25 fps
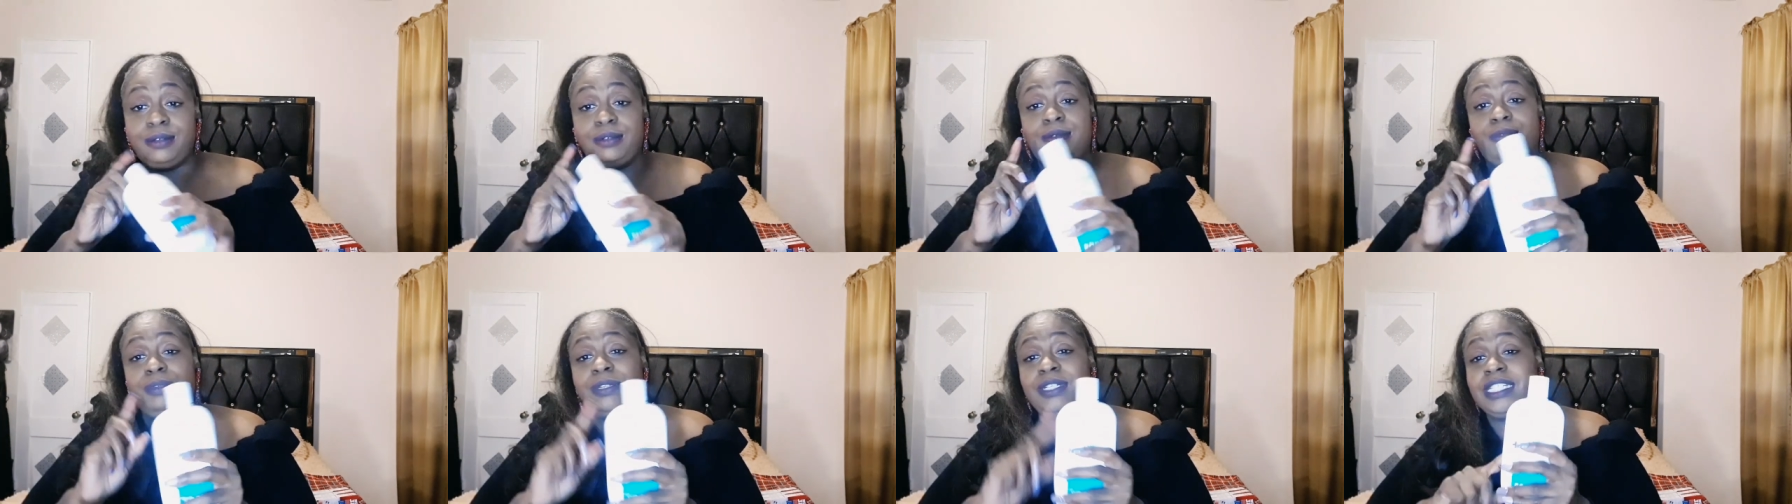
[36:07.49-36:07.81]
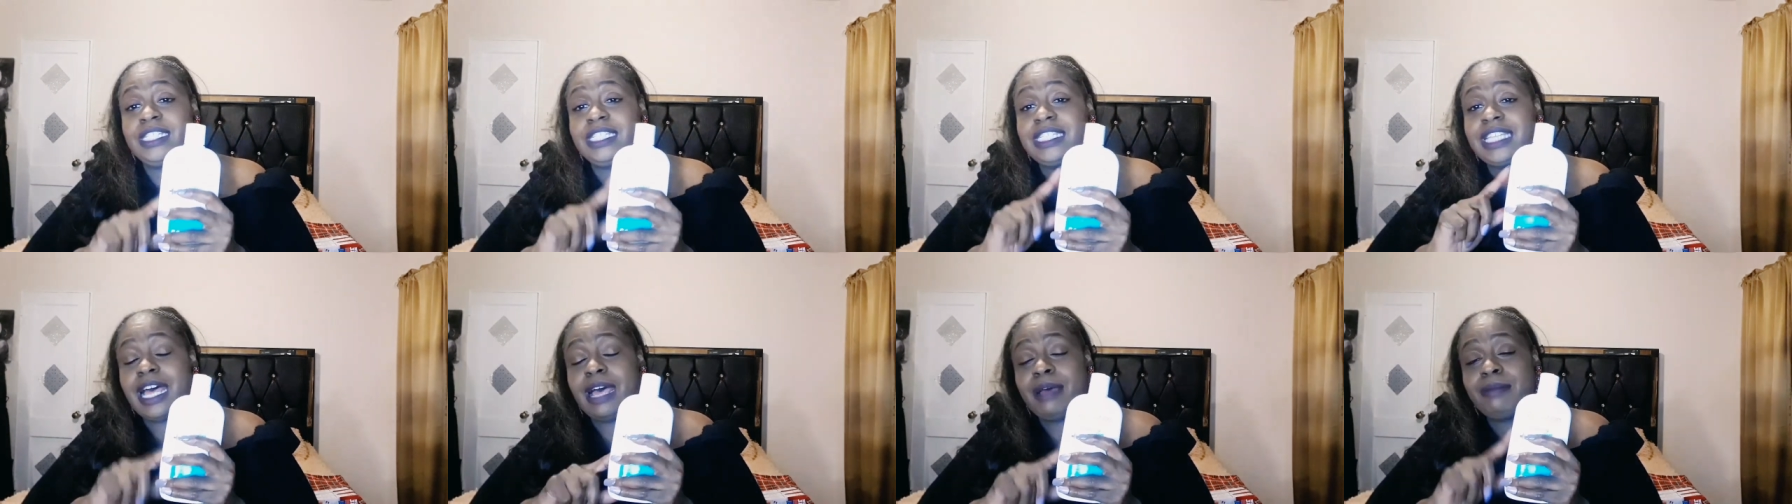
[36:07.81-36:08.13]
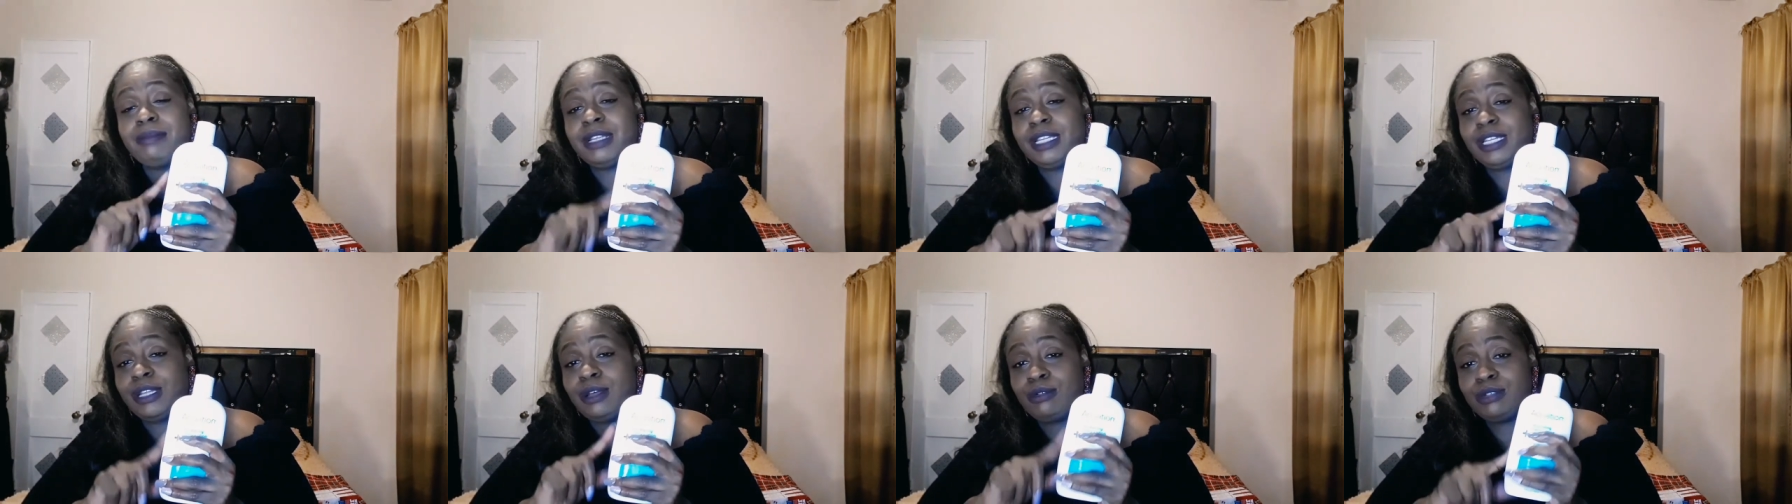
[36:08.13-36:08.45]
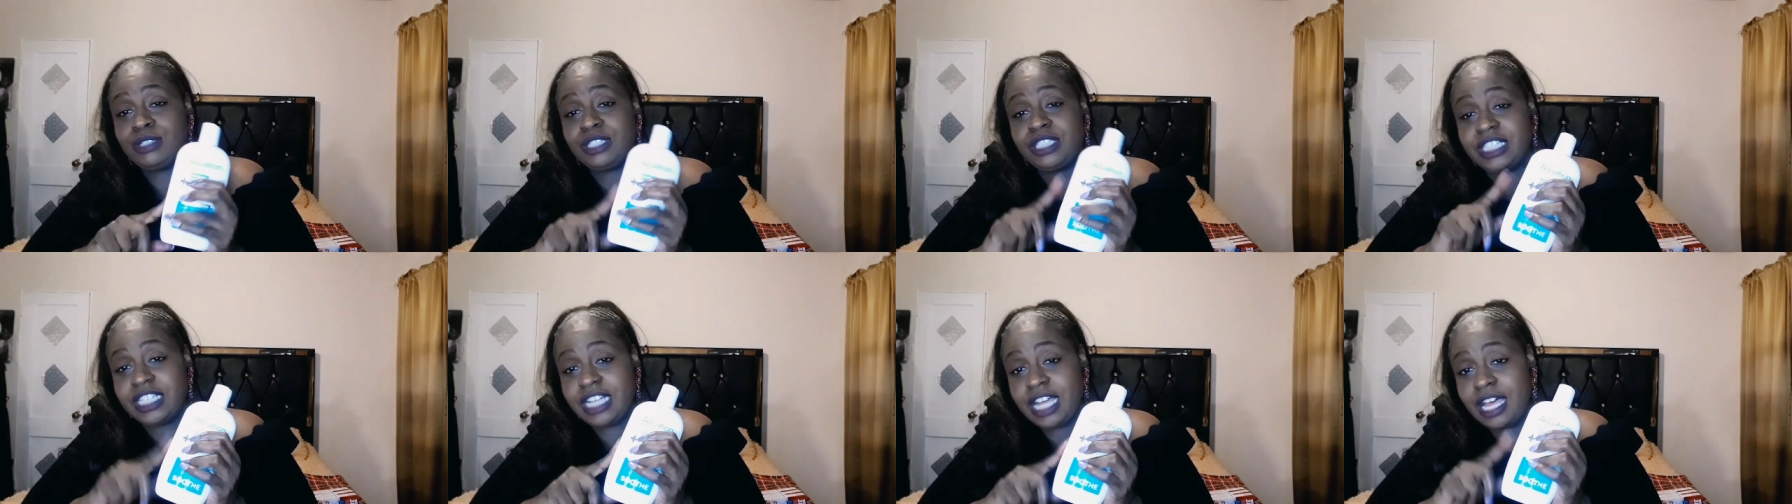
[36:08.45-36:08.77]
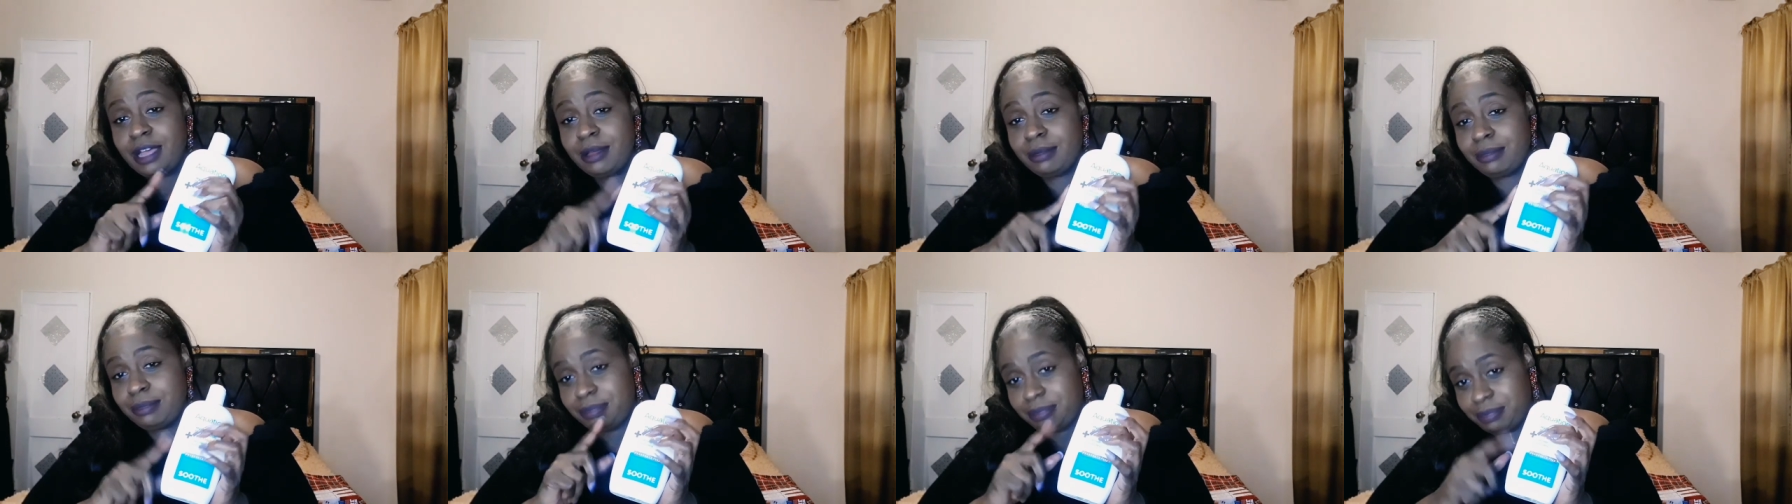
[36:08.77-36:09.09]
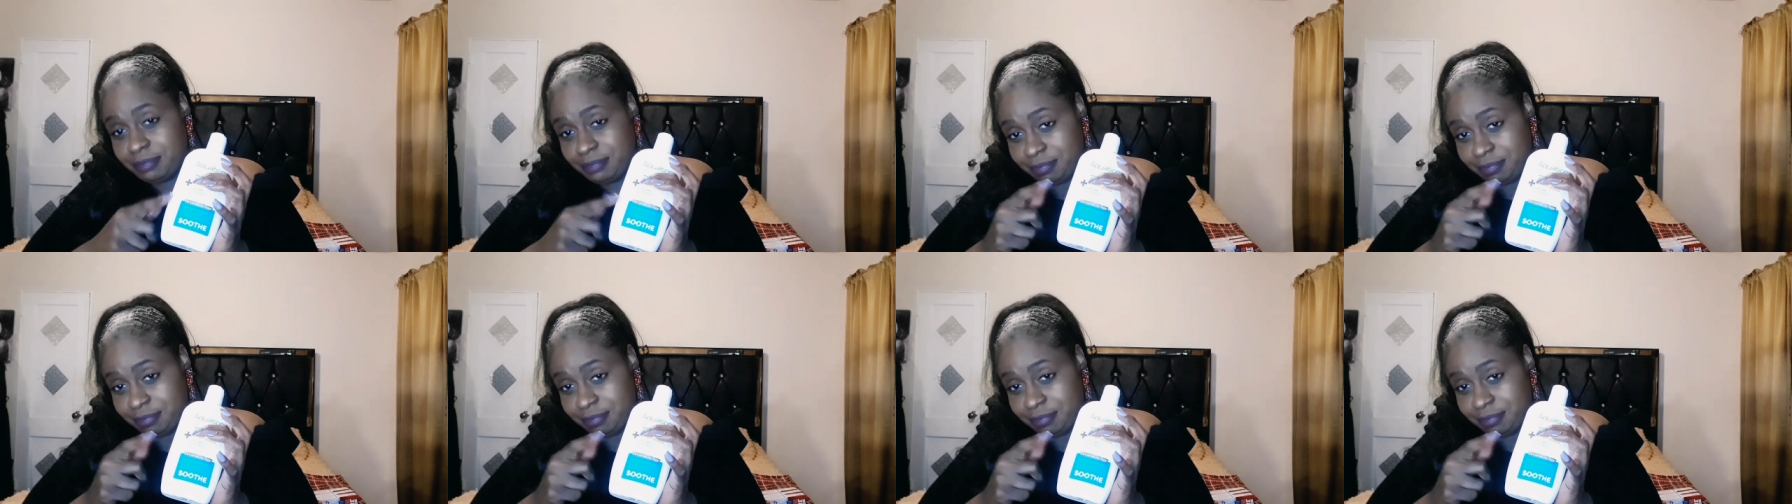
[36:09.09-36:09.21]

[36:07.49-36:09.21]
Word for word: when it's time to lotion up,